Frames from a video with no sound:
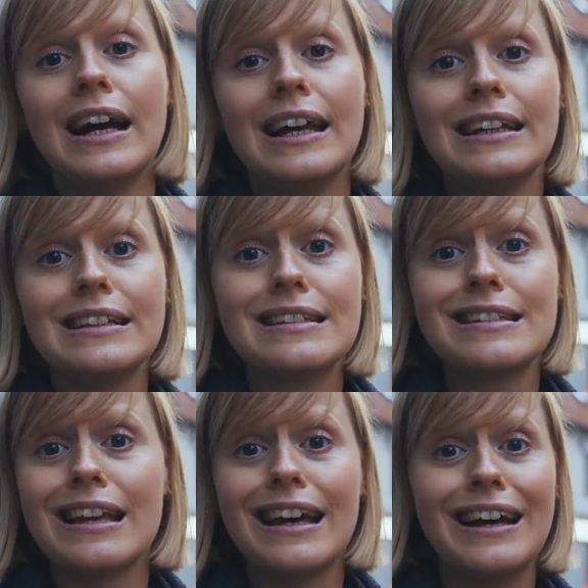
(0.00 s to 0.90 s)

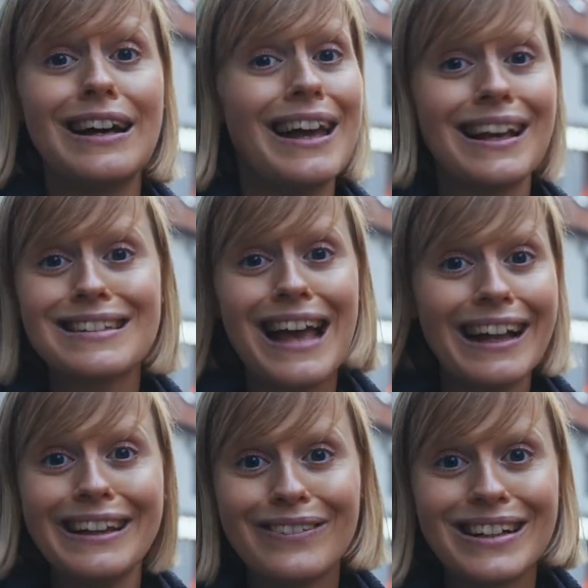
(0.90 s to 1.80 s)
It's
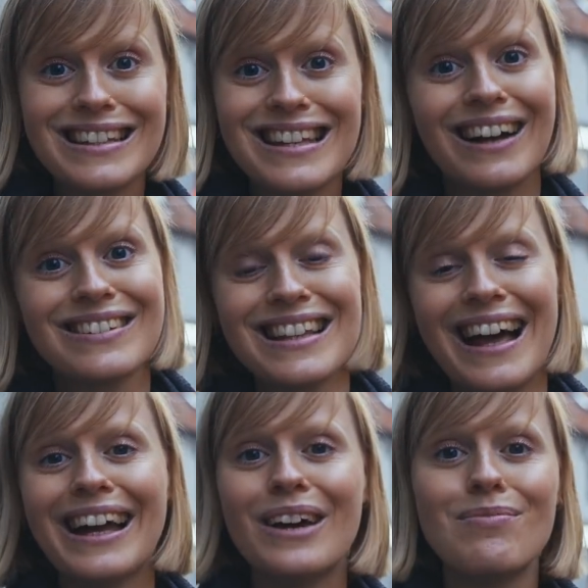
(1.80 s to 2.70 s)
exactly what it sounds
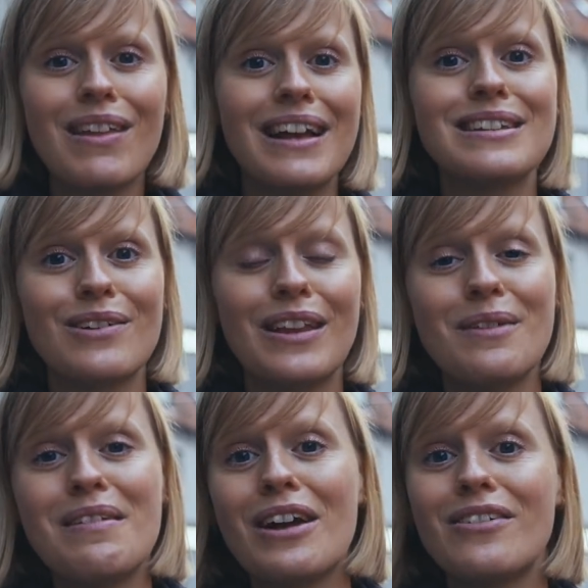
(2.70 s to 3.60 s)
like, a place where they
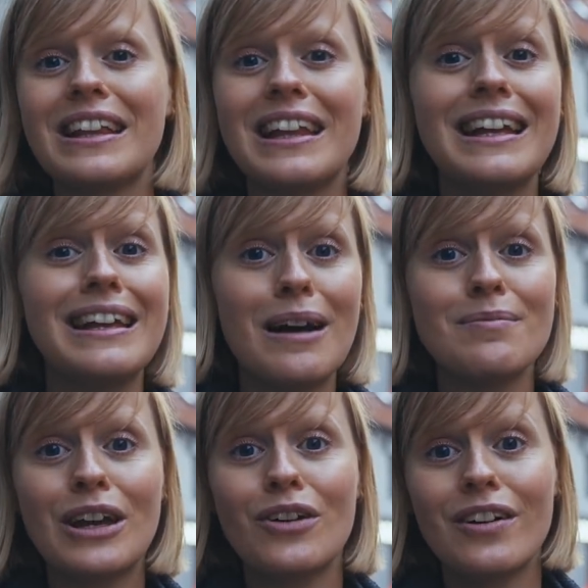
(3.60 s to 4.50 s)
make really
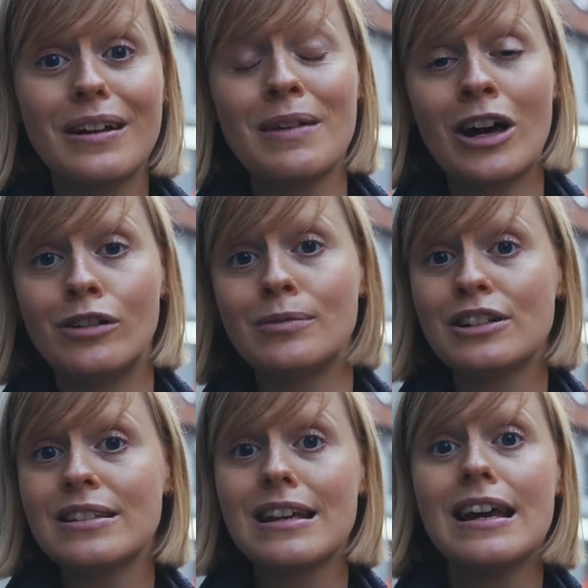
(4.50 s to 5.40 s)
yummy, creamy
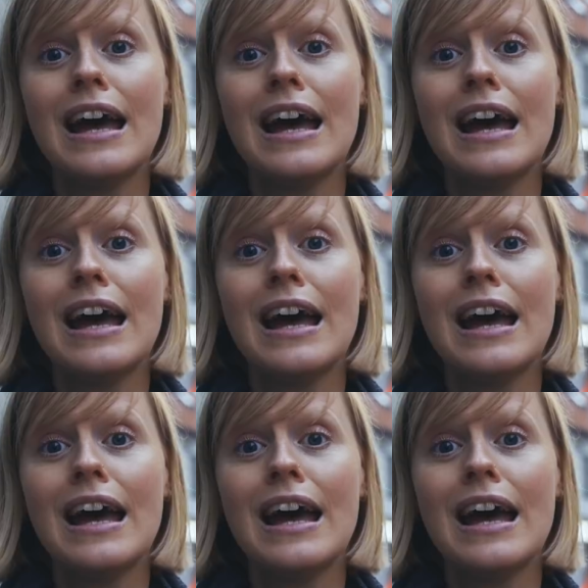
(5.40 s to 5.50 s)
hummus.